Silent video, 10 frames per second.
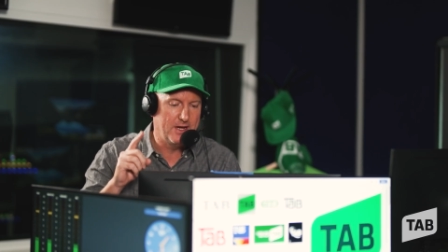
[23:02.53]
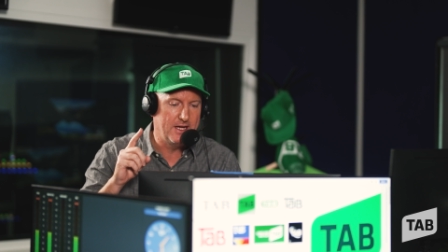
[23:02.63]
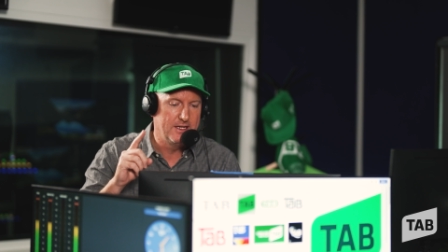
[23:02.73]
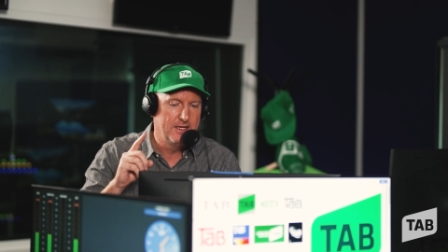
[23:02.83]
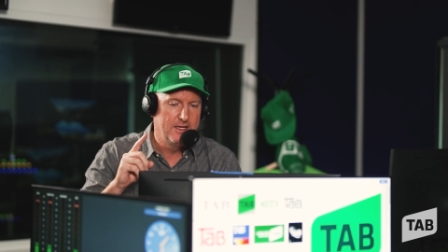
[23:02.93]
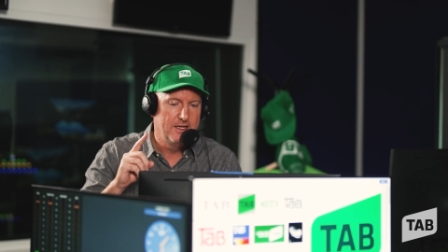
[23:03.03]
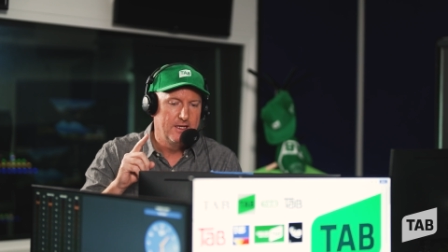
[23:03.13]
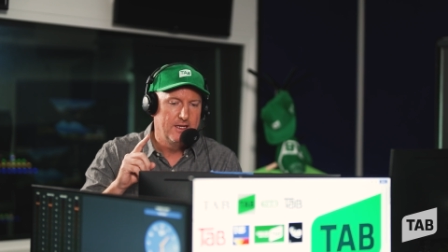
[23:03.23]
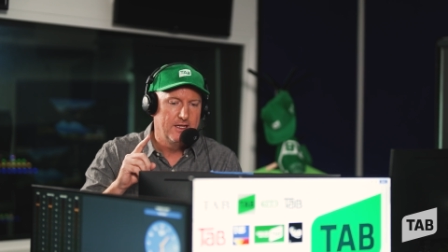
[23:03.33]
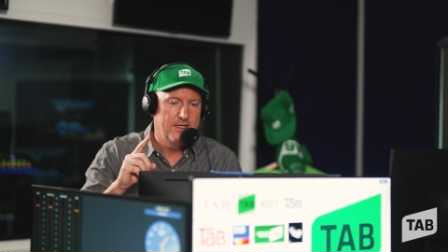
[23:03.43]
But
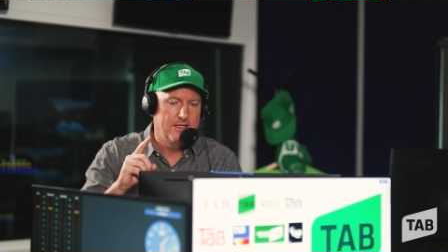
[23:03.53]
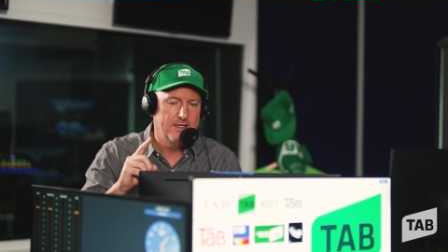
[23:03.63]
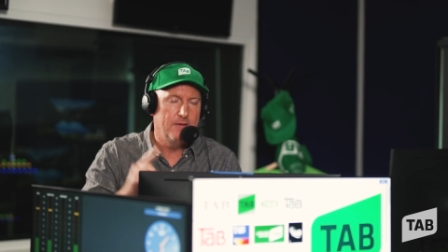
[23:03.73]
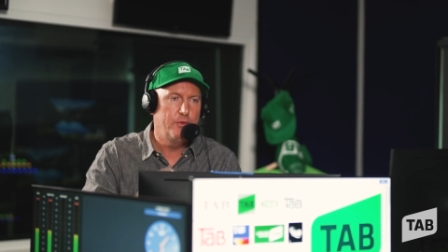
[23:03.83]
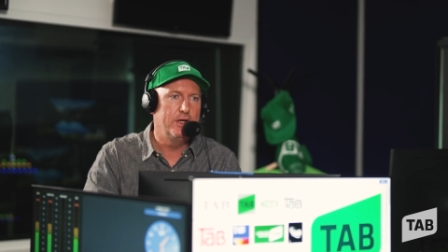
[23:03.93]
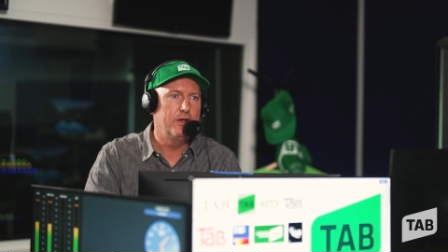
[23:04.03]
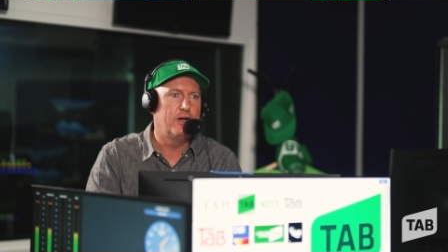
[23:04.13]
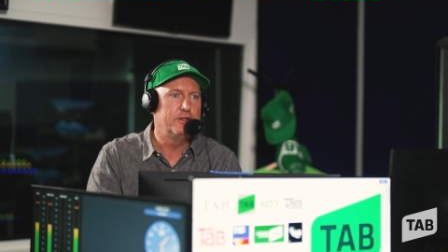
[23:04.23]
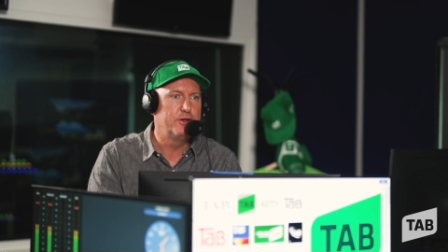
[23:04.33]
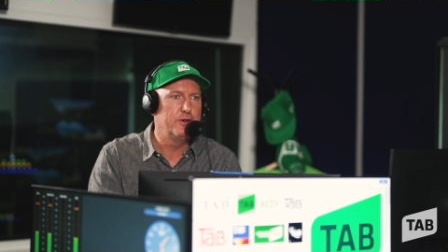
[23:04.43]

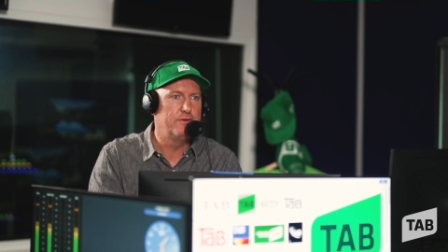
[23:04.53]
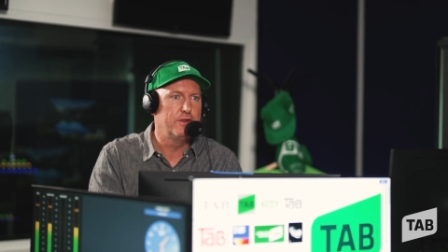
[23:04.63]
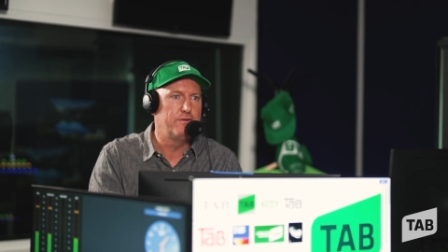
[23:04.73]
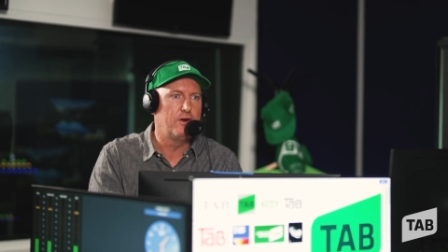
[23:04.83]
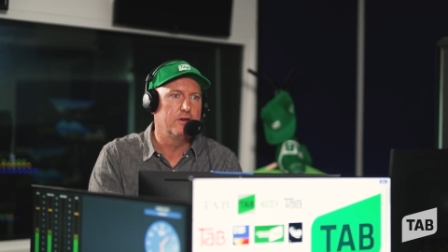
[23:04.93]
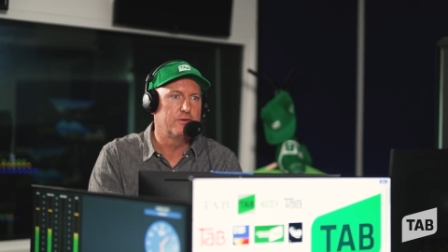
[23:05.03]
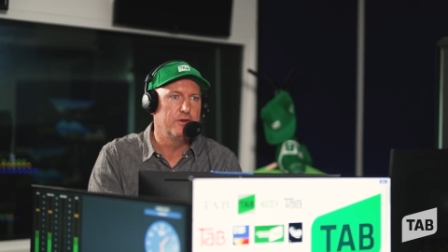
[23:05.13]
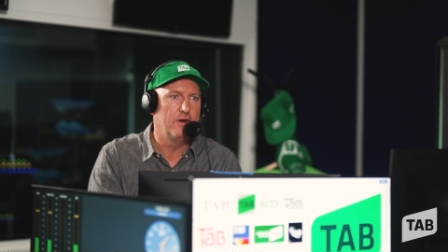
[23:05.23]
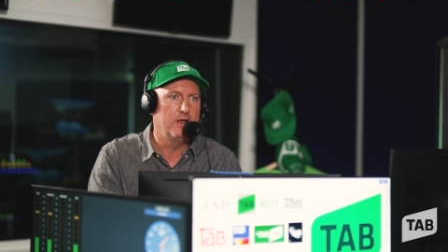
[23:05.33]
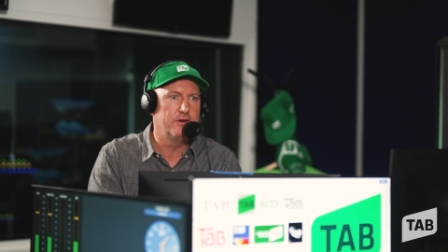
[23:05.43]
10.92 for the final
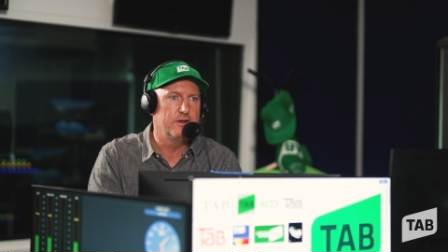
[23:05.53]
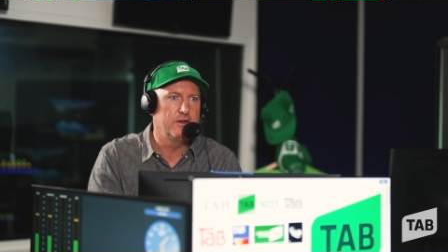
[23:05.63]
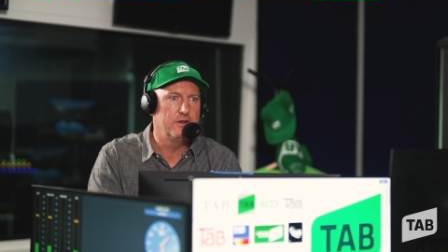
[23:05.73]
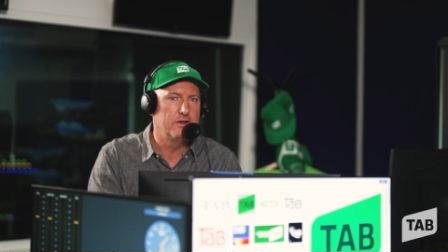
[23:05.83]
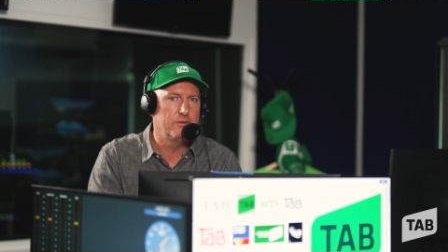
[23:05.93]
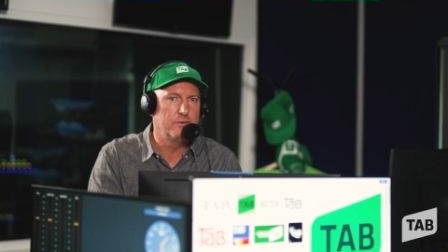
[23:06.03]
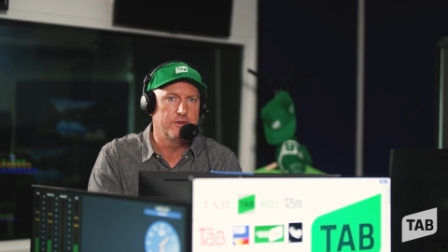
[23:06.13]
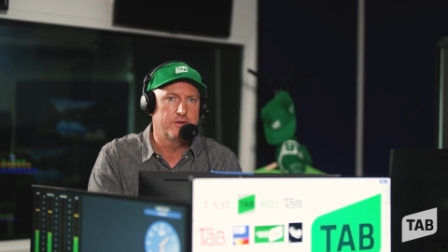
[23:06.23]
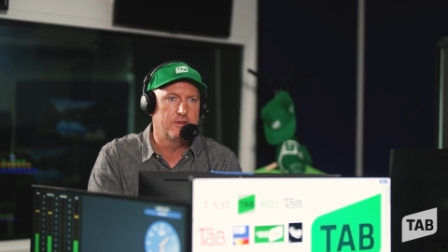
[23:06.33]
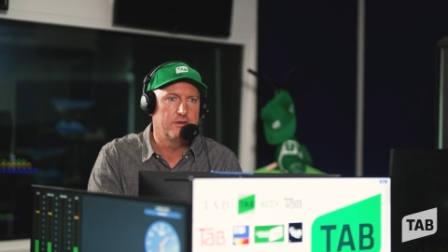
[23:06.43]
200
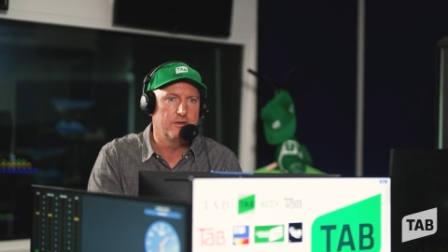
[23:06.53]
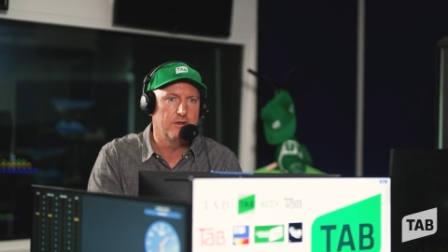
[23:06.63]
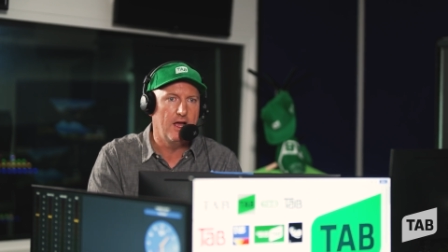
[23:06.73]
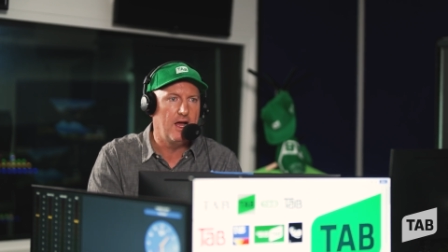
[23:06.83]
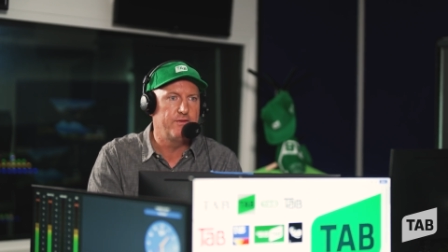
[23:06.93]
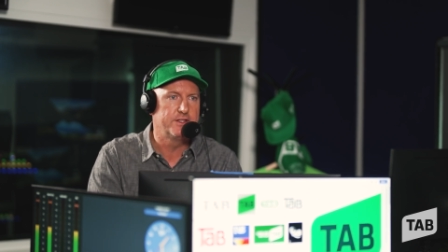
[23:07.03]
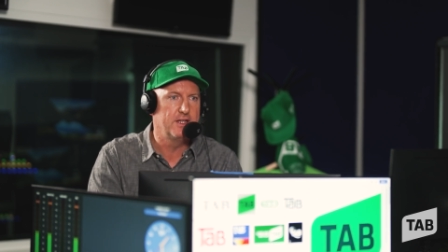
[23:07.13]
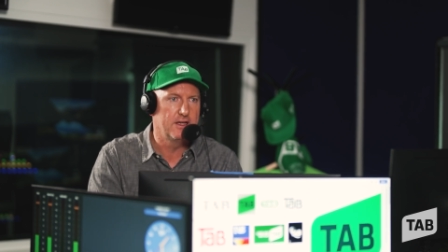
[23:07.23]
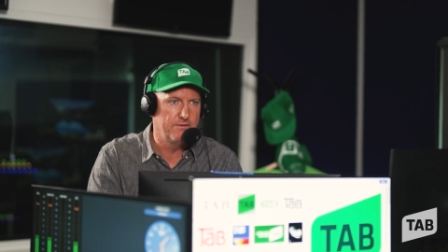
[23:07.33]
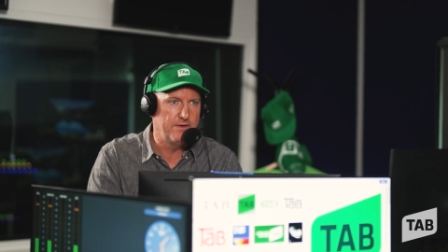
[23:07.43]
was half a
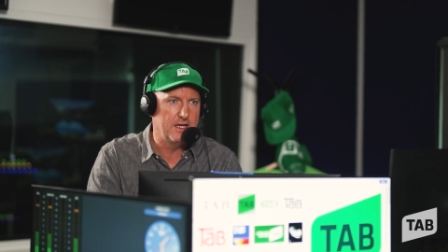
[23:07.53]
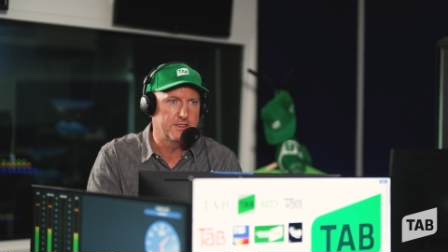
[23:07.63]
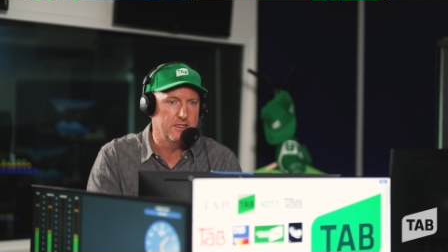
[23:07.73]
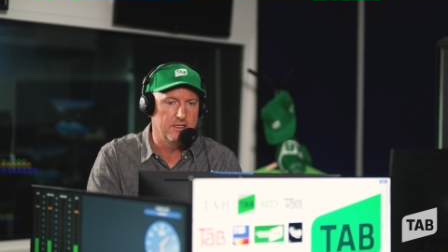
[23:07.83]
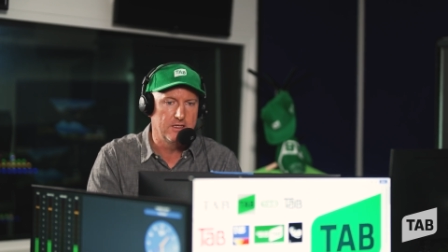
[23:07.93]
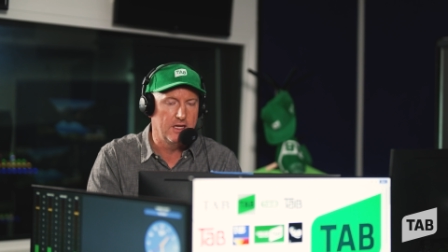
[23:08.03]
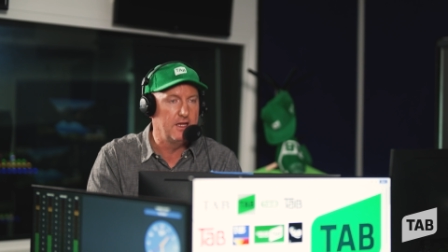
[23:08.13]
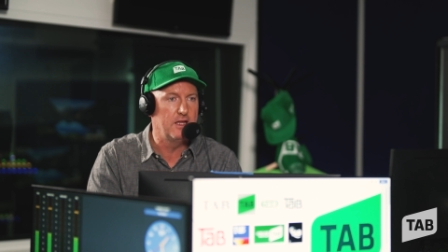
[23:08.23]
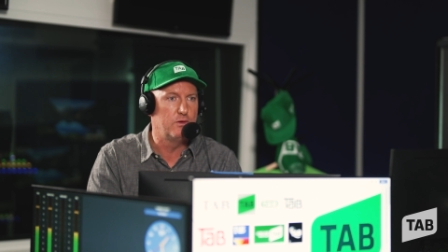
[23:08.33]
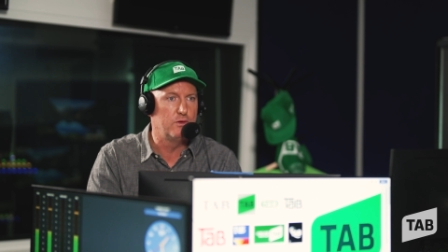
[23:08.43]
second faster than
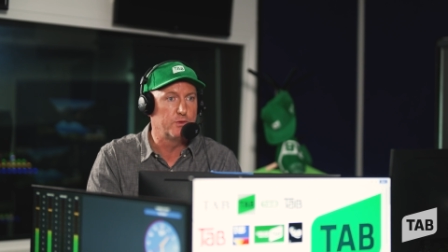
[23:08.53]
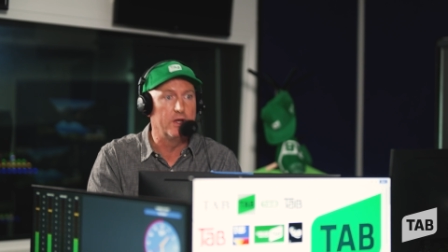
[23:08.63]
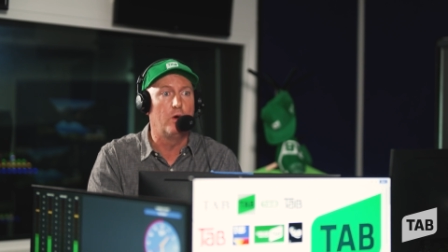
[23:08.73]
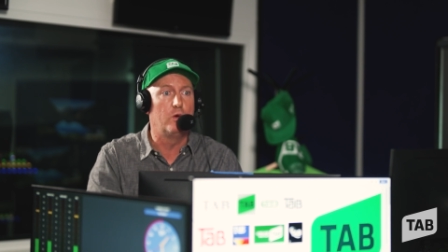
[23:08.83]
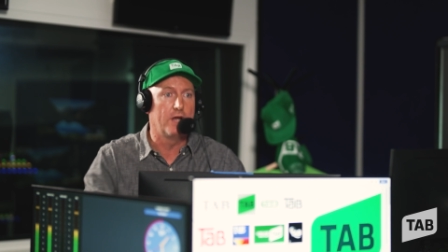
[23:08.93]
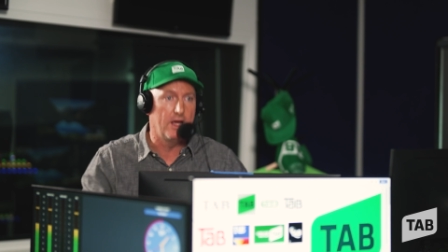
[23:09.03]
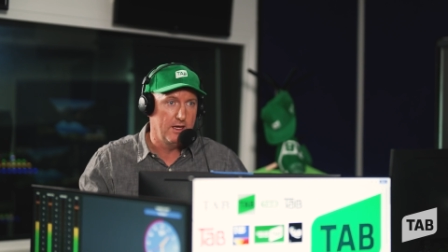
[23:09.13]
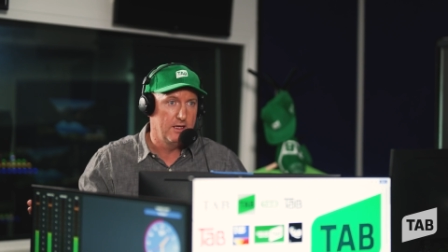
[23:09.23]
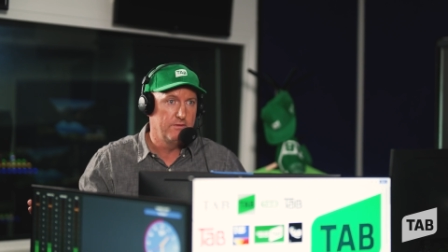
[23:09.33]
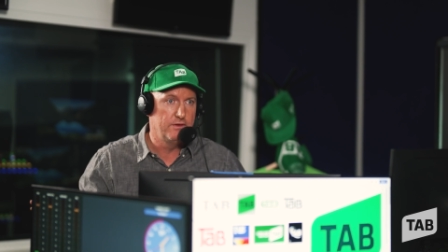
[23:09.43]
any other horse went all
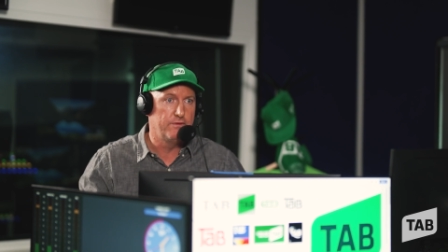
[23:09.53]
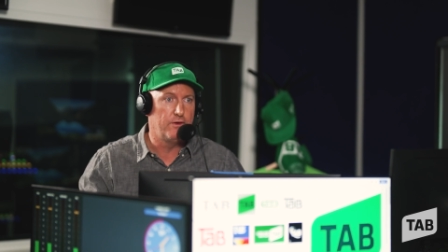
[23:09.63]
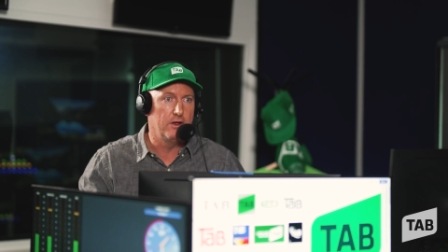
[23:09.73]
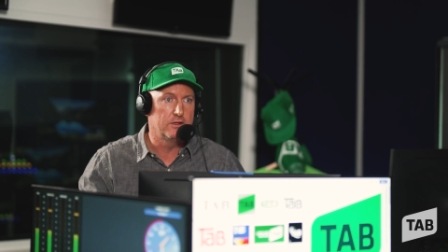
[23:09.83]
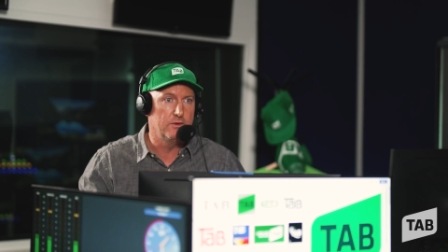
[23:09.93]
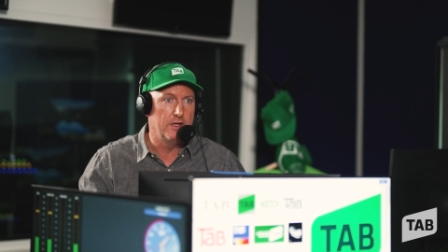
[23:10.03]
day for the final 200.